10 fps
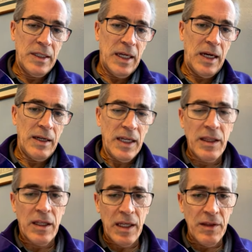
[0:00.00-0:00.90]

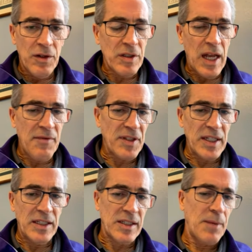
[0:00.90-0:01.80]
and there's
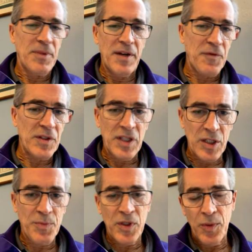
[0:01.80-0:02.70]
obviously some
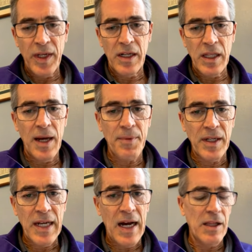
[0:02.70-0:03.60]
differences between club
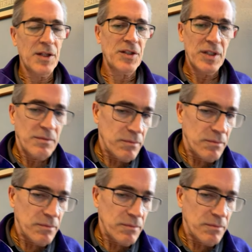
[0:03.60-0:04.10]
and college,